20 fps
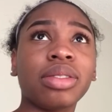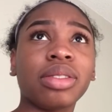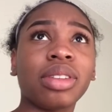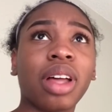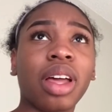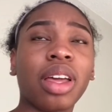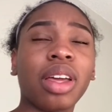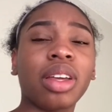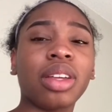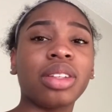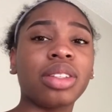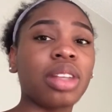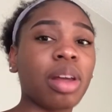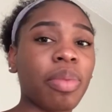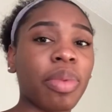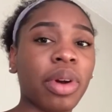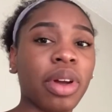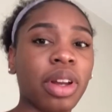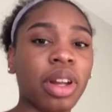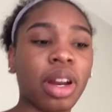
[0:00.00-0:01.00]
like
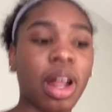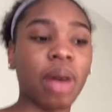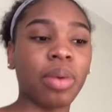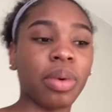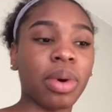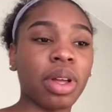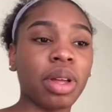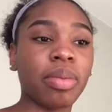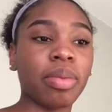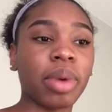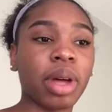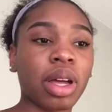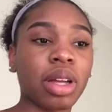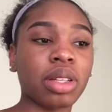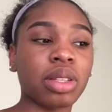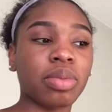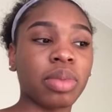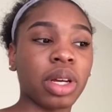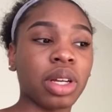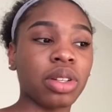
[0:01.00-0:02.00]
separated, I went
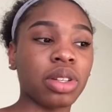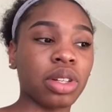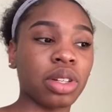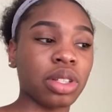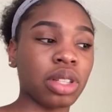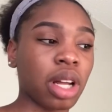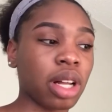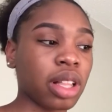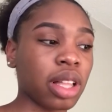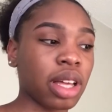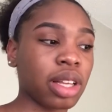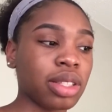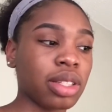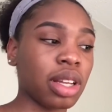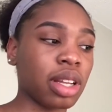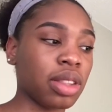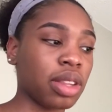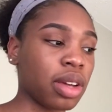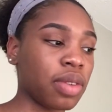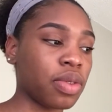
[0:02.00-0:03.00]
back to my interior design class,
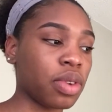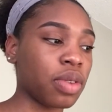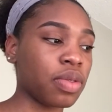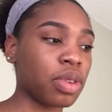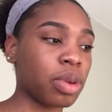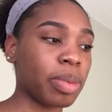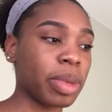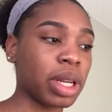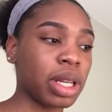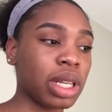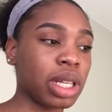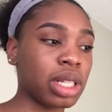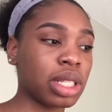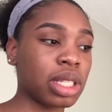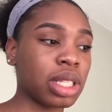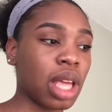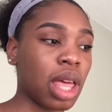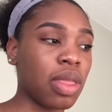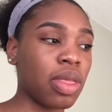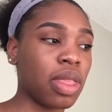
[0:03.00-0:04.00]
stayed in there for a few
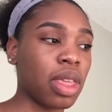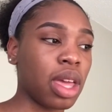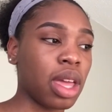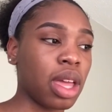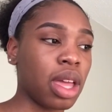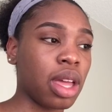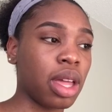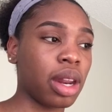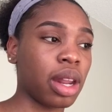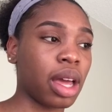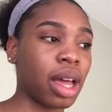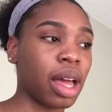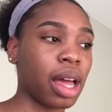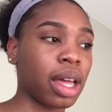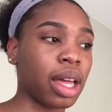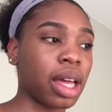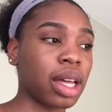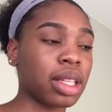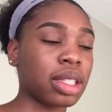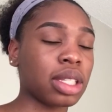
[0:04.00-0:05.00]
minutes, and then I
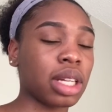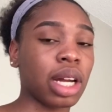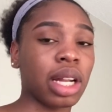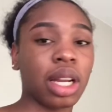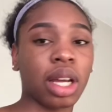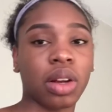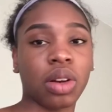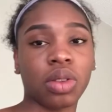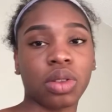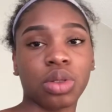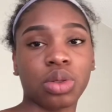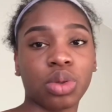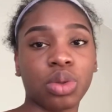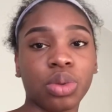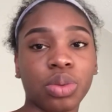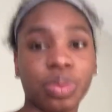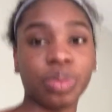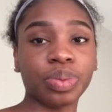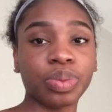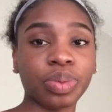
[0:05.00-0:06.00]
got signed out of the
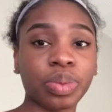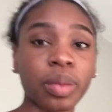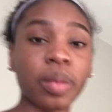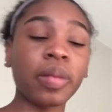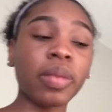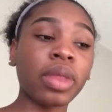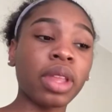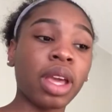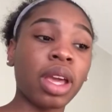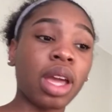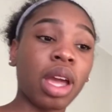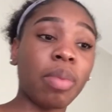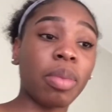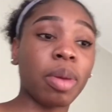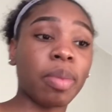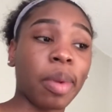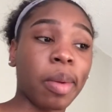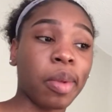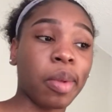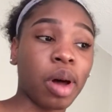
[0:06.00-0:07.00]
school. And me
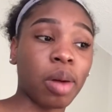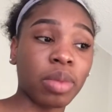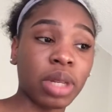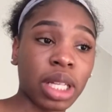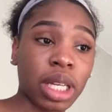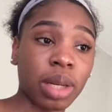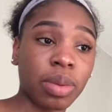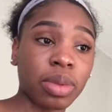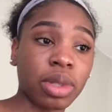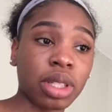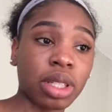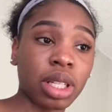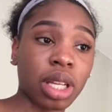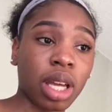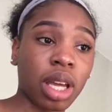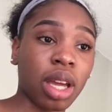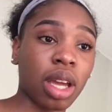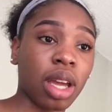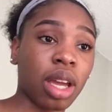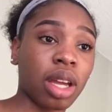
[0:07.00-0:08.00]
and my mom dipped,
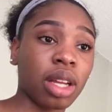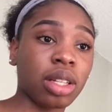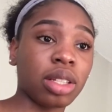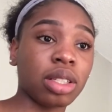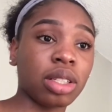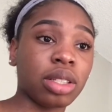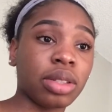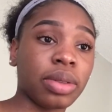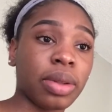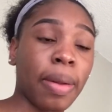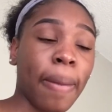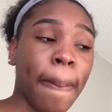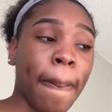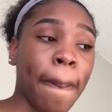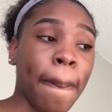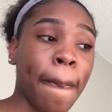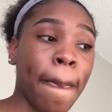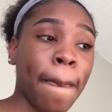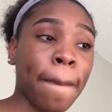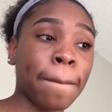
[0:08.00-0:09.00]
and
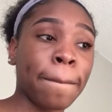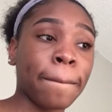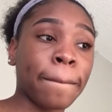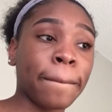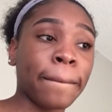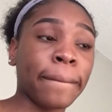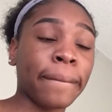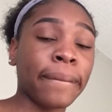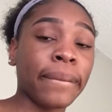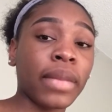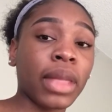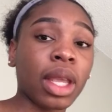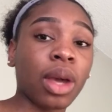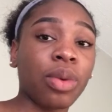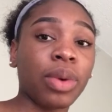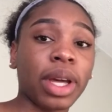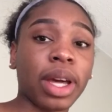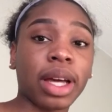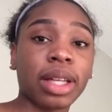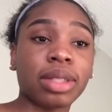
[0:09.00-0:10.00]

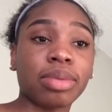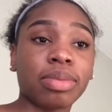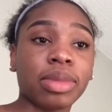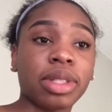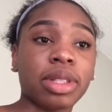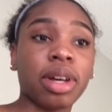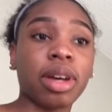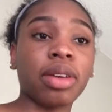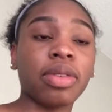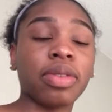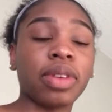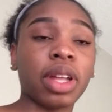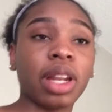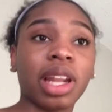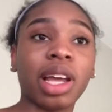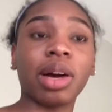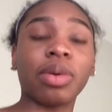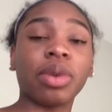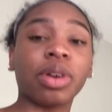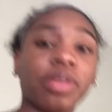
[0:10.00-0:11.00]
we got some stuff, and
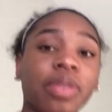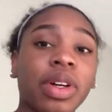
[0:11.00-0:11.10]
now we're